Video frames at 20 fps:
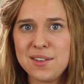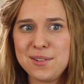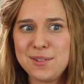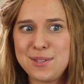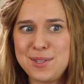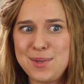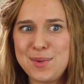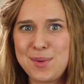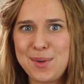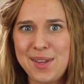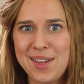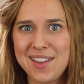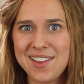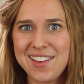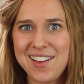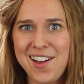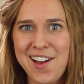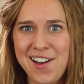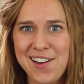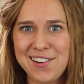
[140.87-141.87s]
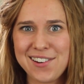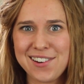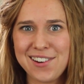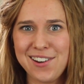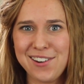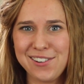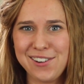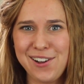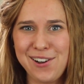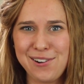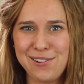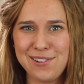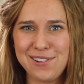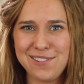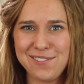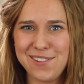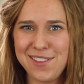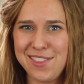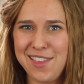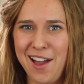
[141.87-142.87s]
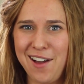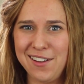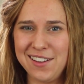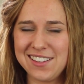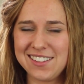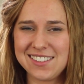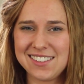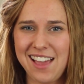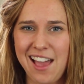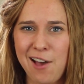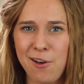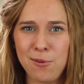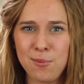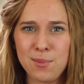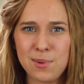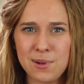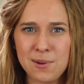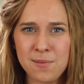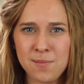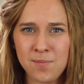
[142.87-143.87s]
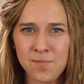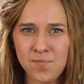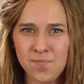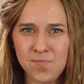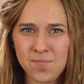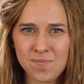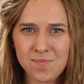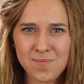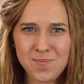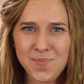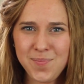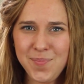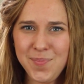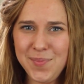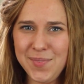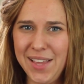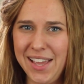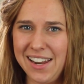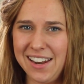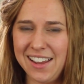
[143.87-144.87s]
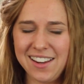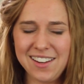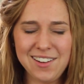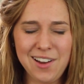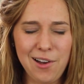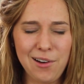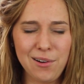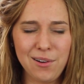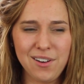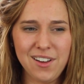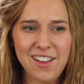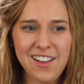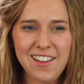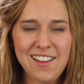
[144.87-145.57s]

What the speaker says: do it on our own and without His help. And I know